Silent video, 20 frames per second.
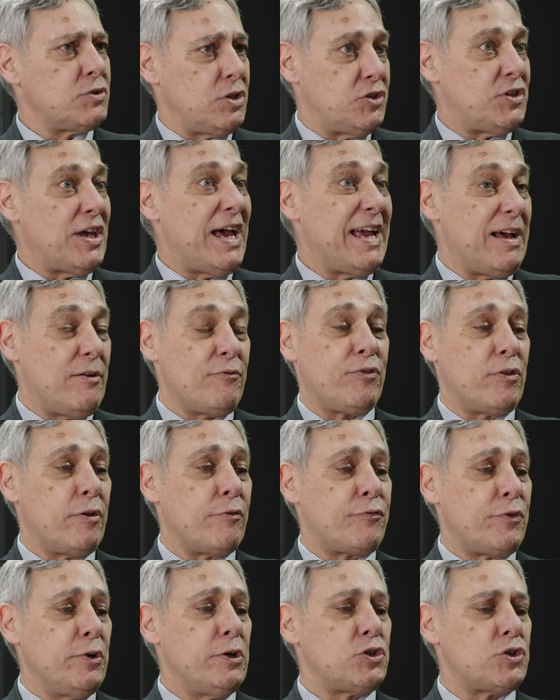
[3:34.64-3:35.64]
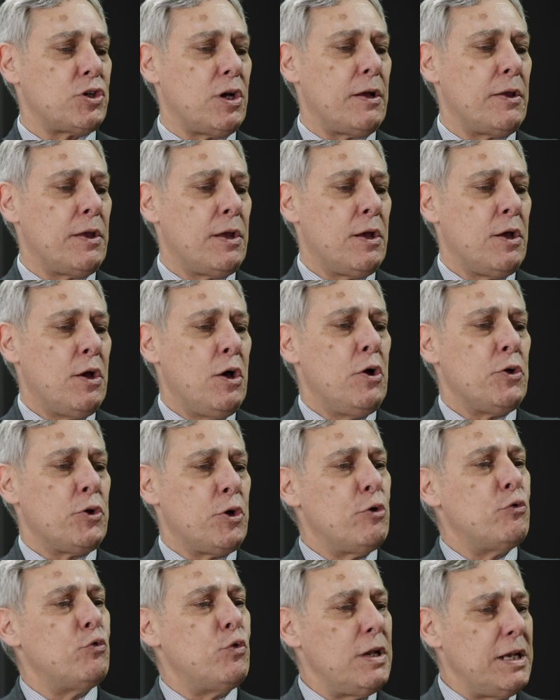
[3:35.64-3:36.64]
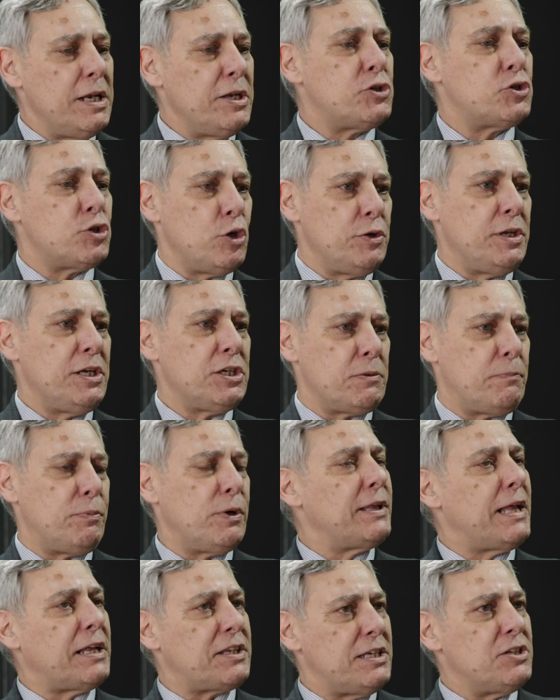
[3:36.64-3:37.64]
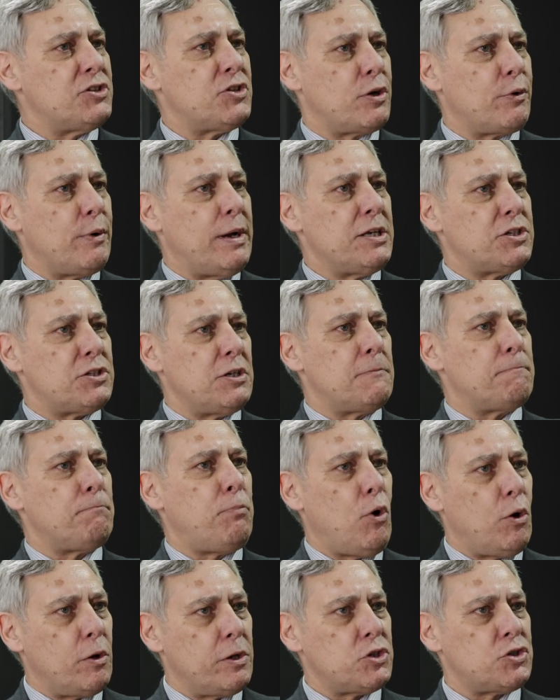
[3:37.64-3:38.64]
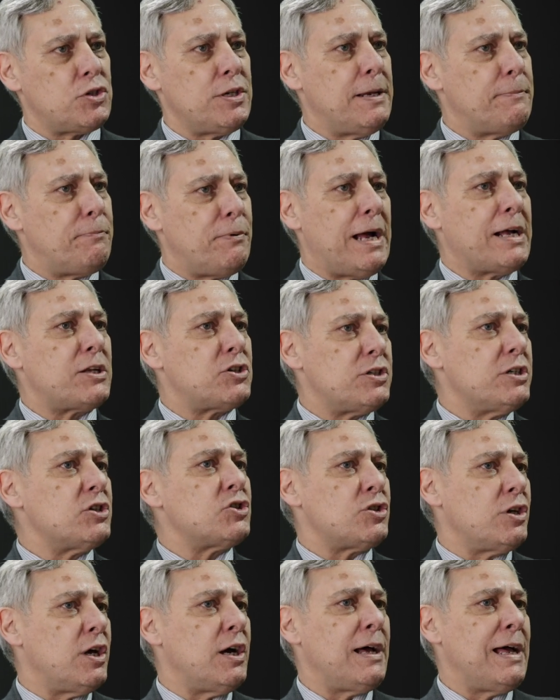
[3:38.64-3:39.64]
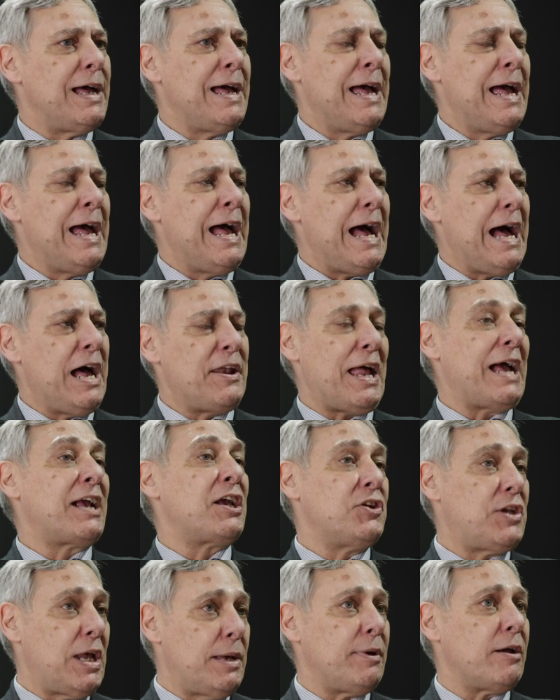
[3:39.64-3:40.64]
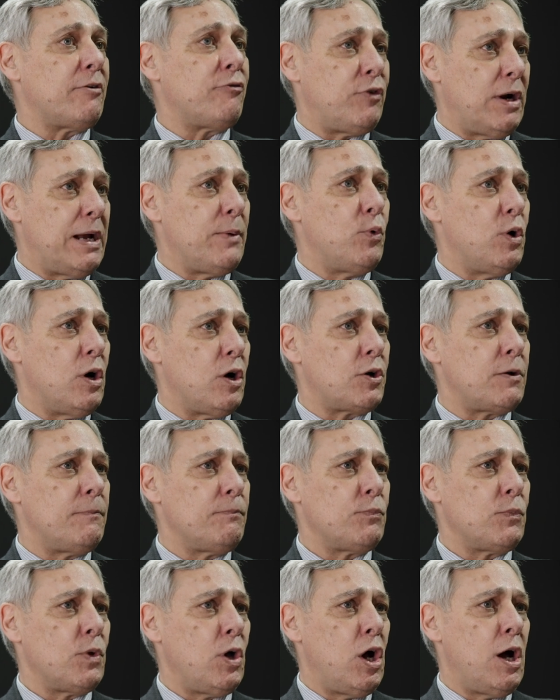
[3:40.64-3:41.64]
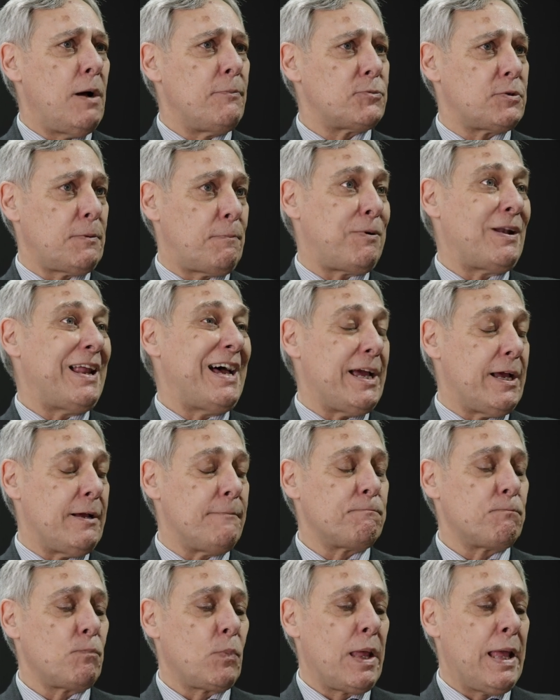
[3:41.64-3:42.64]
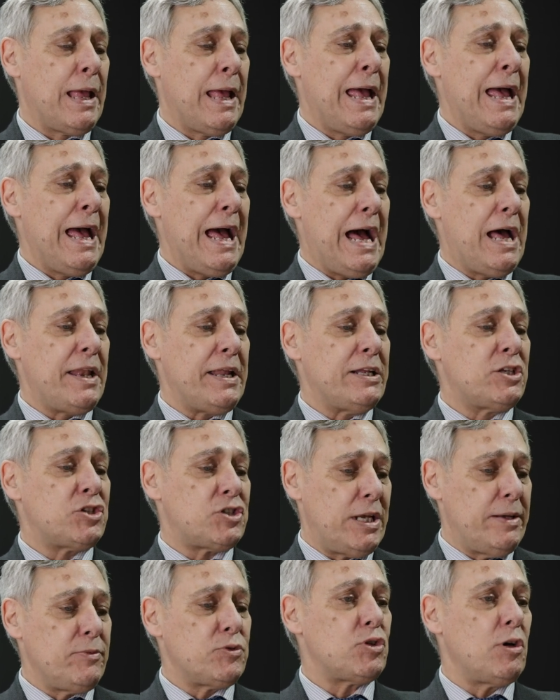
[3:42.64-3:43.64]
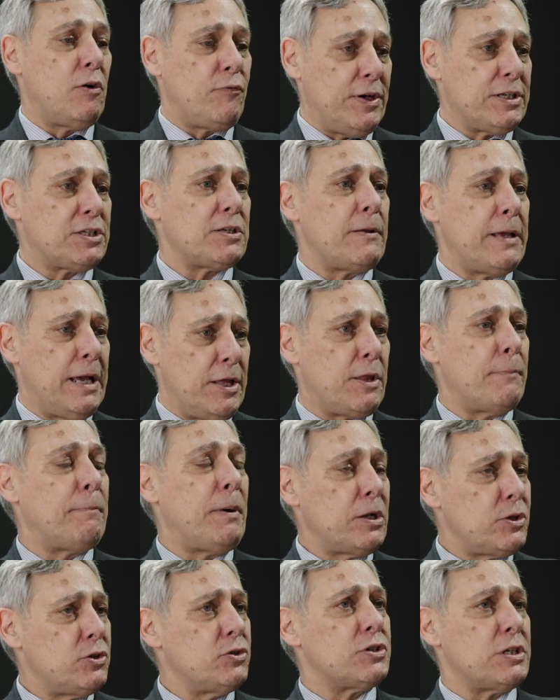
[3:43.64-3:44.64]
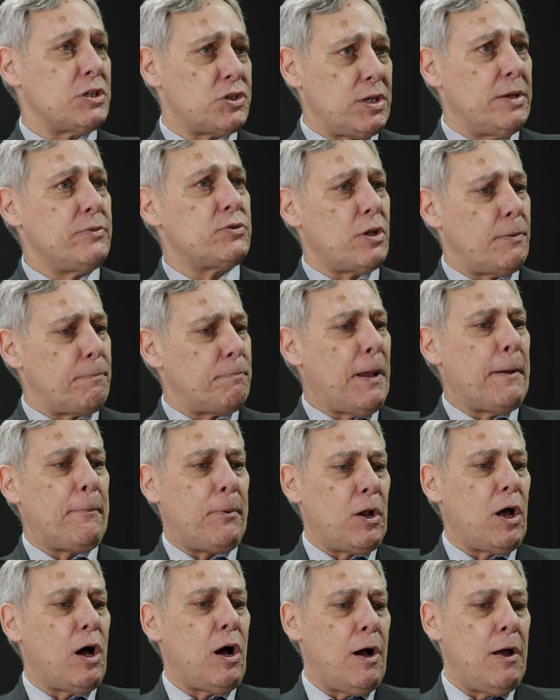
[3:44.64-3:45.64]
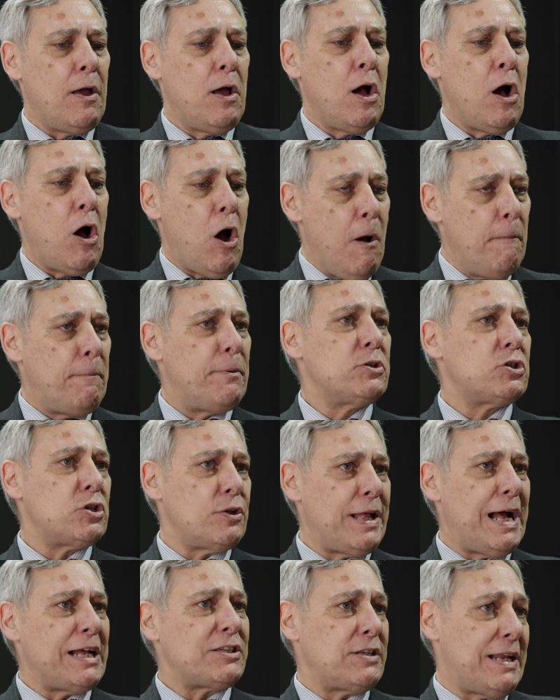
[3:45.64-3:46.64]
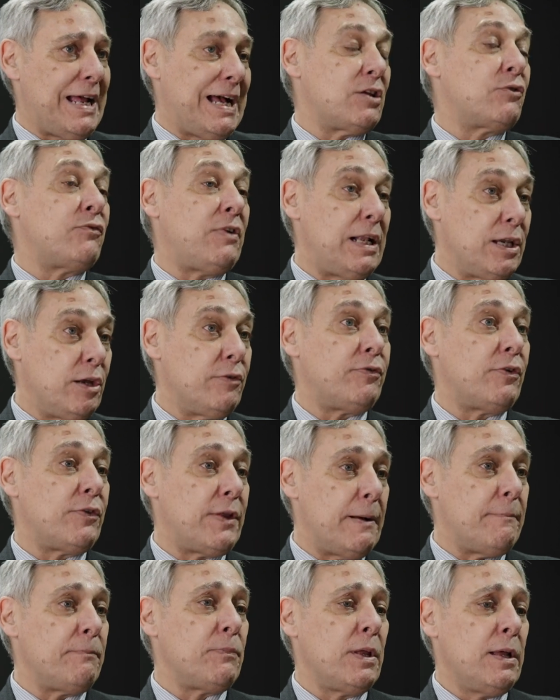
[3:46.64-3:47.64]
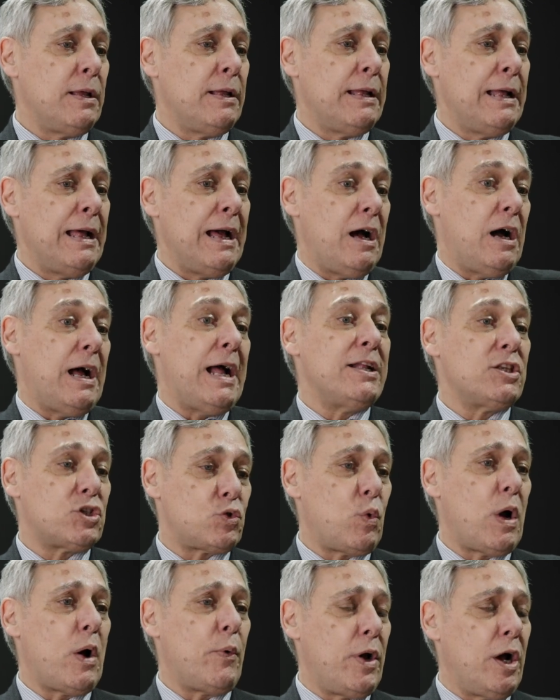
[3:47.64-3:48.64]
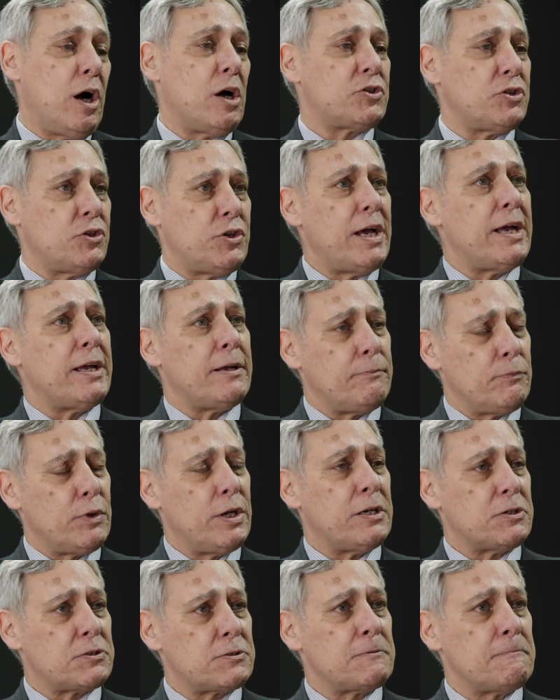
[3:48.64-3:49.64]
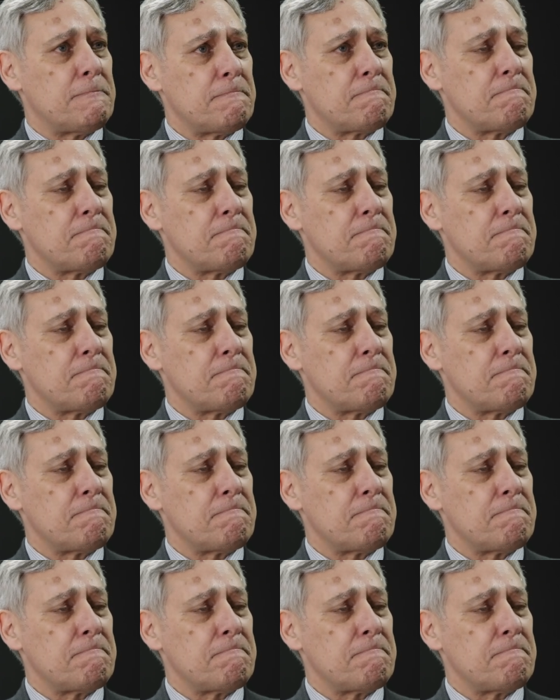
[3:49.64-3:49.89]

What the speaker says: today and for the future, you really do need to bring that integrated policy, practitioner, and academic framework to play. And it seems to have hit the buttons. It seems that people are open to that and it has value for them, hence where we are today, yes.